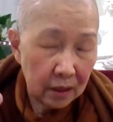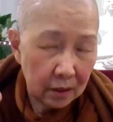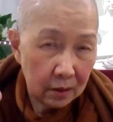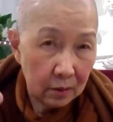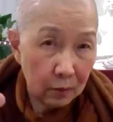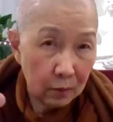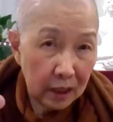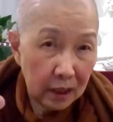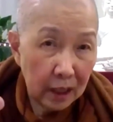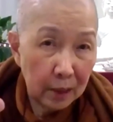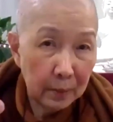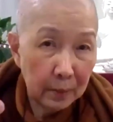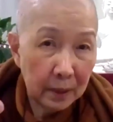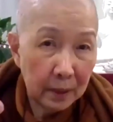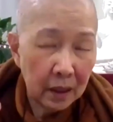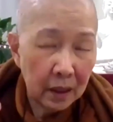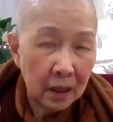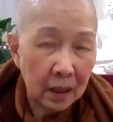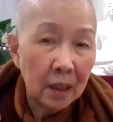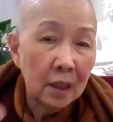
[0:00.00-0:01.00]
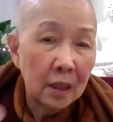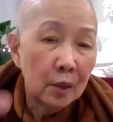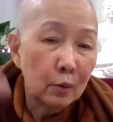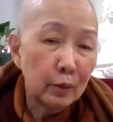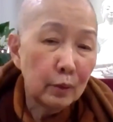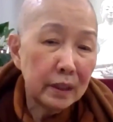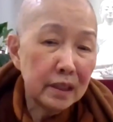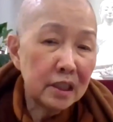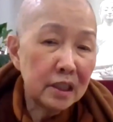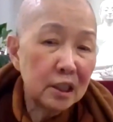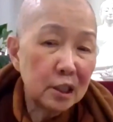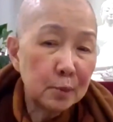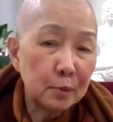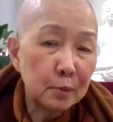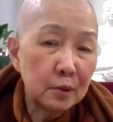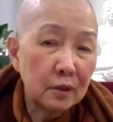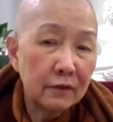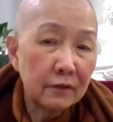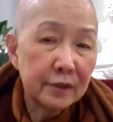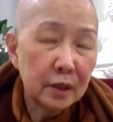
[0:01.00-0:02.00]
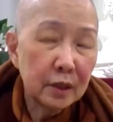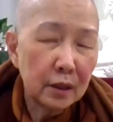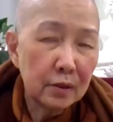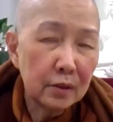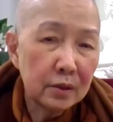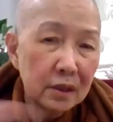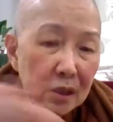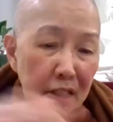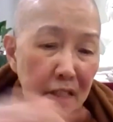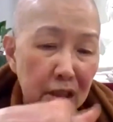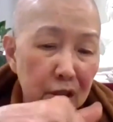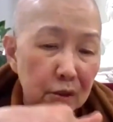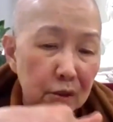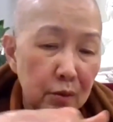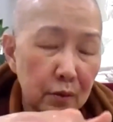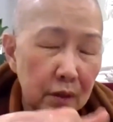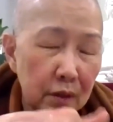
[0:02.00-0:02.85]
good karma. 1 teaspoon of salt into